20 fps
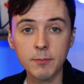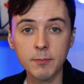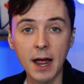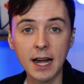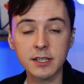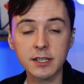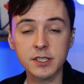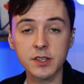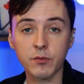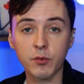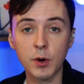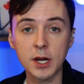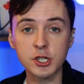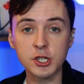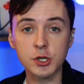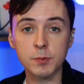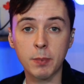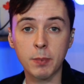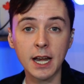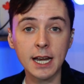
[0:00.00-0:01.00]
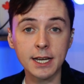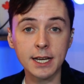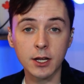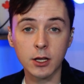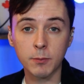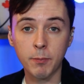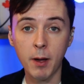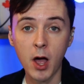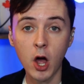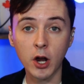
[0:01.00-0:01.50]
matters of which
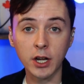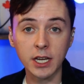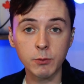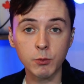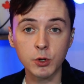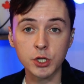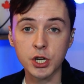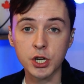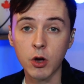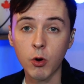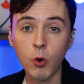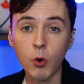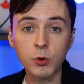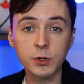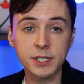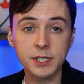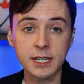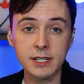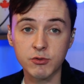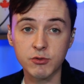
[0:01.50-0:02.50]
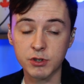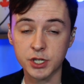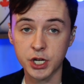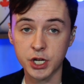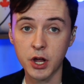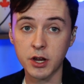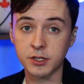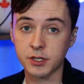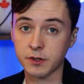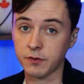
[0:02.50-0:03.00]
political party would host his
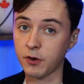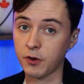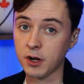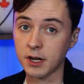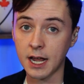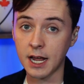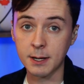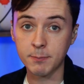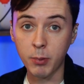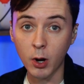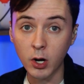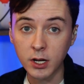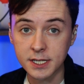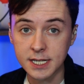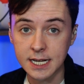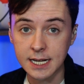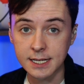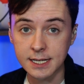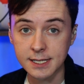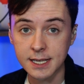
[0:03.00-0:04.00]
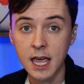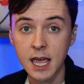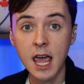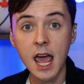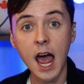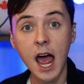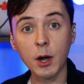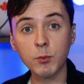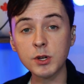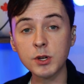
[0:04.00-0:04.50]
return to frontline politics
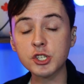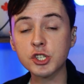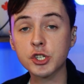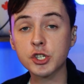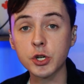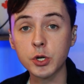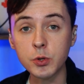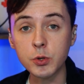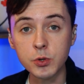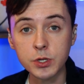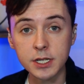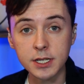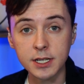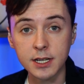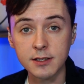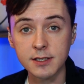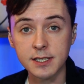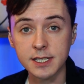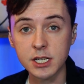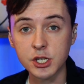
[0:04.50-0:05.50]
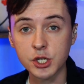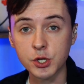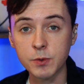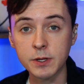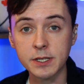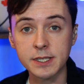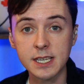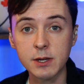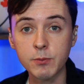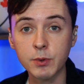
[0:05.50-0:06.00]
and which deluded
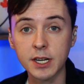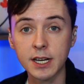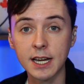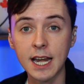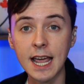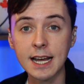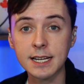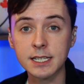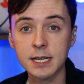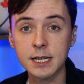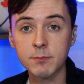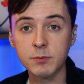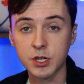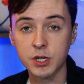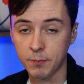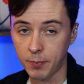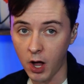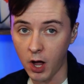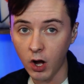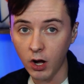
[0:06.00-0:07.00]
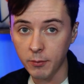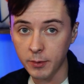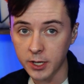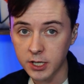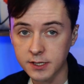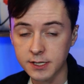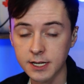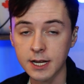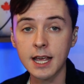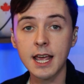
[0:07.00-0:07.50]
constituency would elect him to
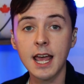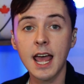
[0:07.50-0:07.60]
Parliament.